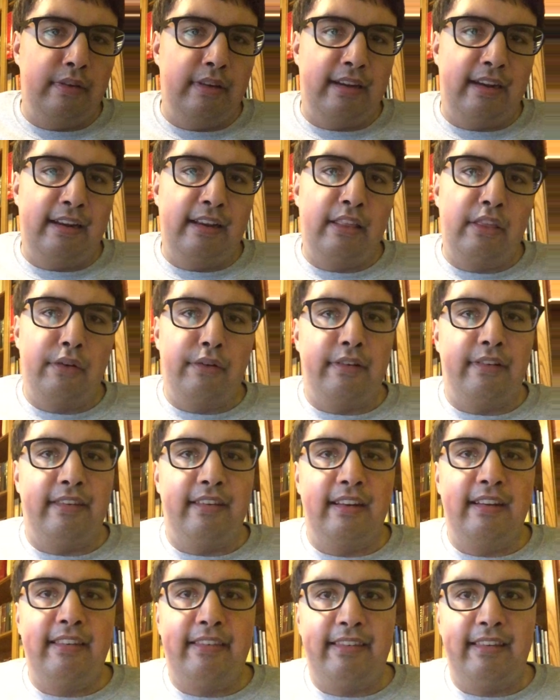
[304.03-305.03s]
ninth or
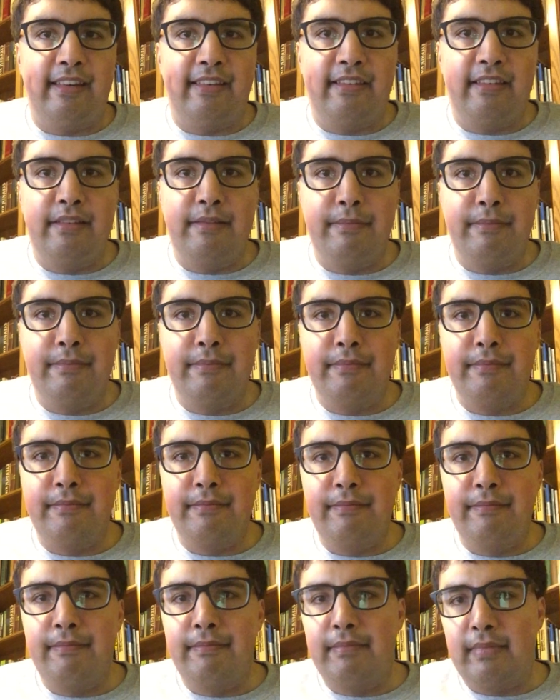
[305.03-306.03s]
tenth season,
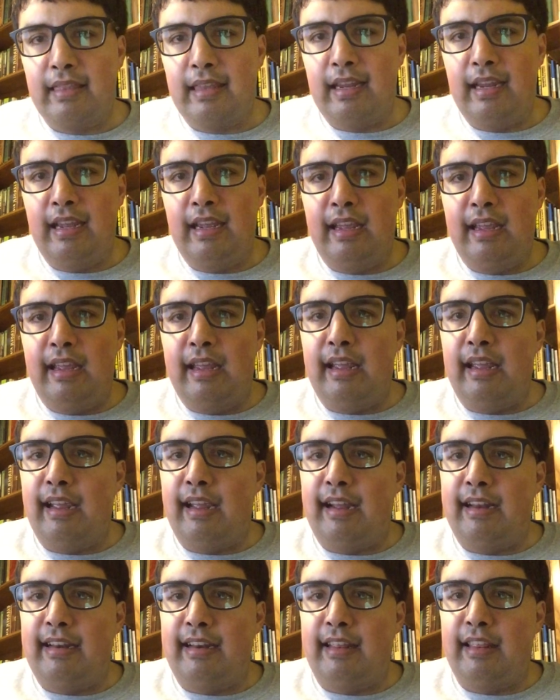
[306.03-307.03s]

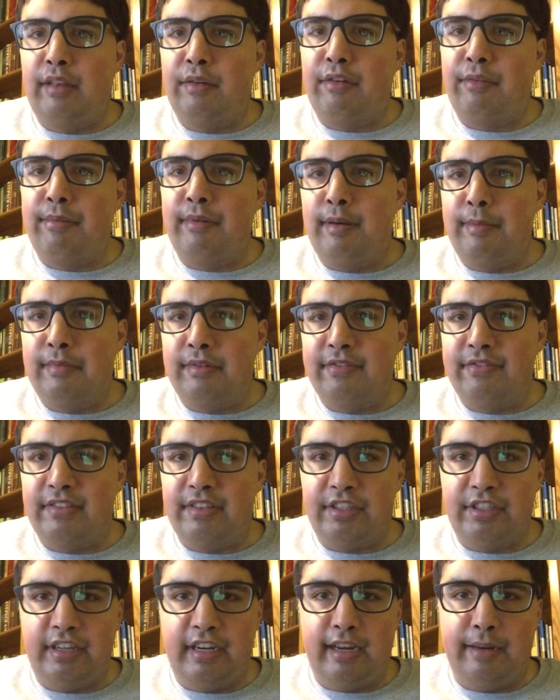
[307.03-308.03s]
and it was pretty much
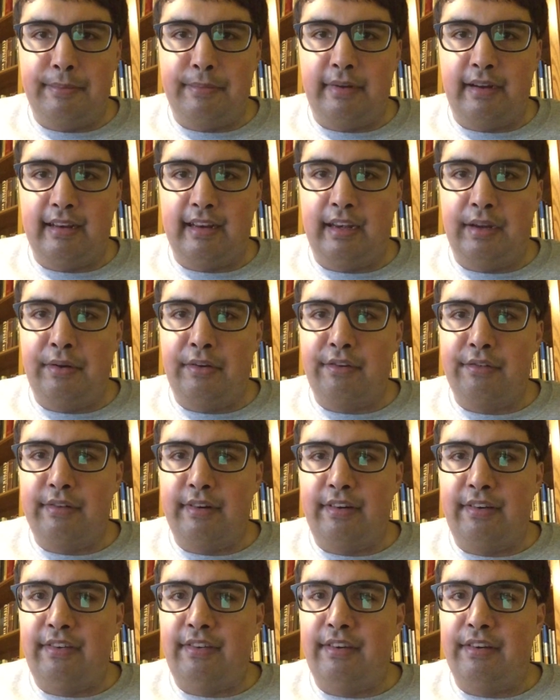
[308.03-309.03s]
a shame. But it was a
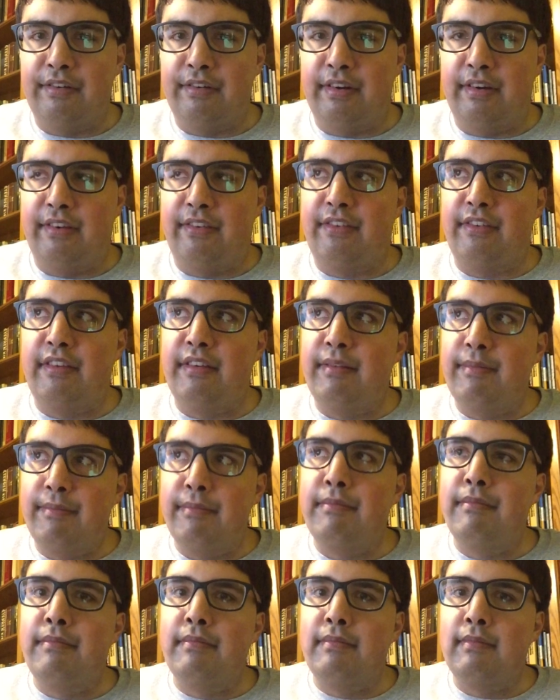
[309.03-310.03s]
great series.
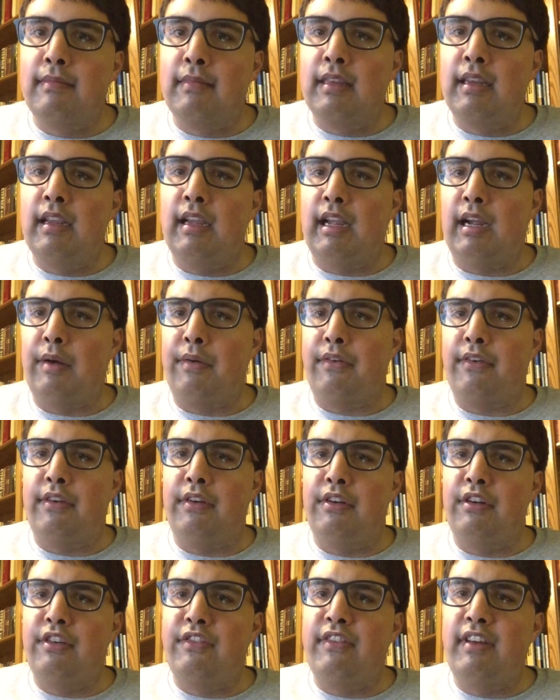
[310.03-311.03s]
I was a
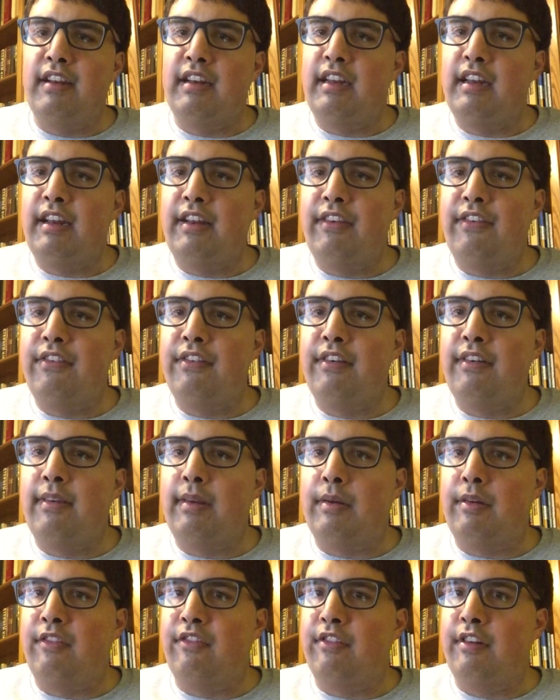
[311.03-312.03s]
huge fan of that
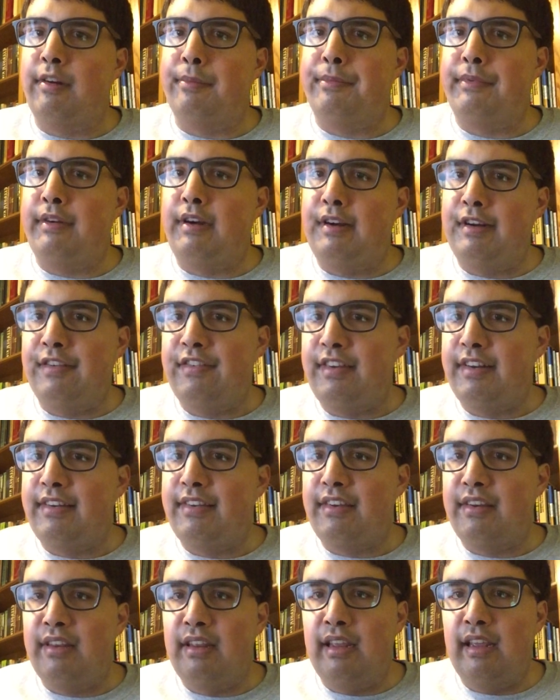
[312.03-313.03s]
series. I was very proud of
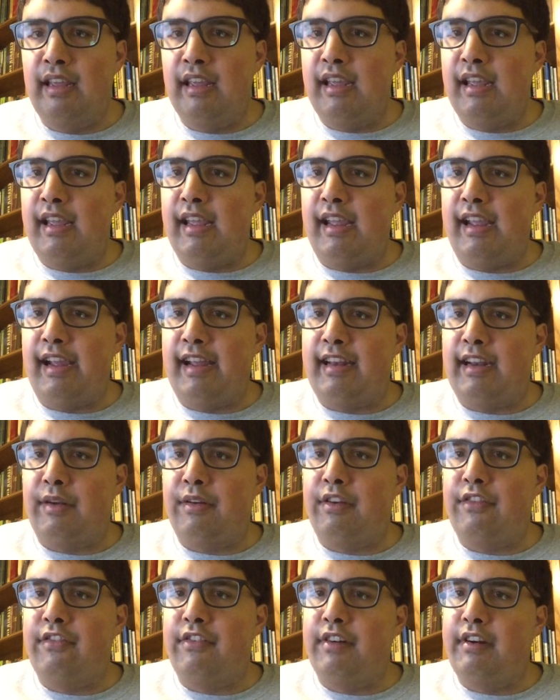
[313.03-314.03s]
it, and I
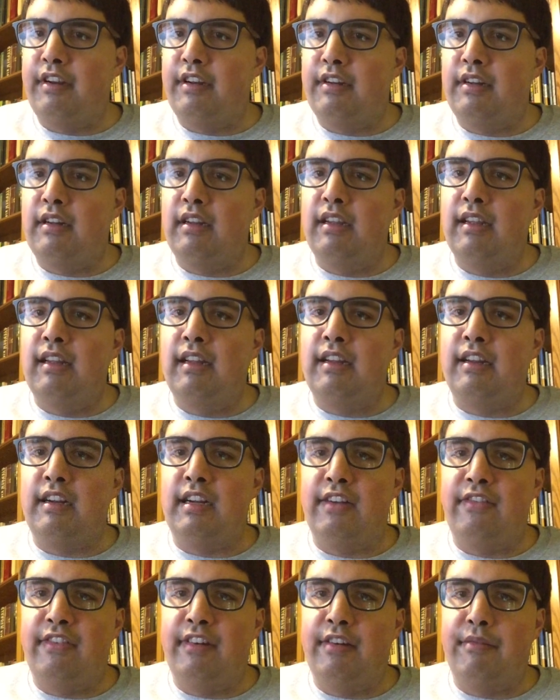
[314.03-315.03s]
was very
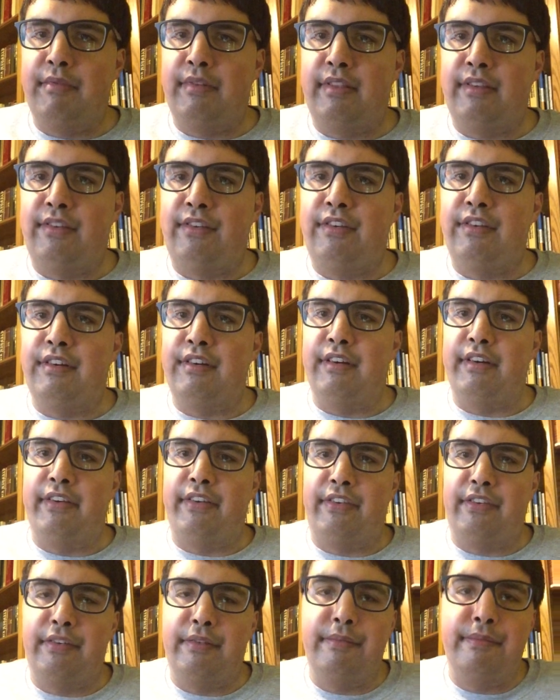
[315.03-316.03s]
confident with the
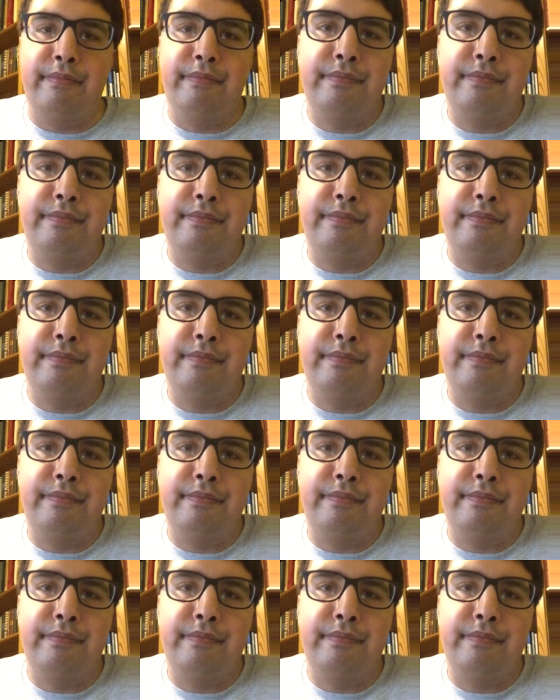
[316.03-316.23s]
series.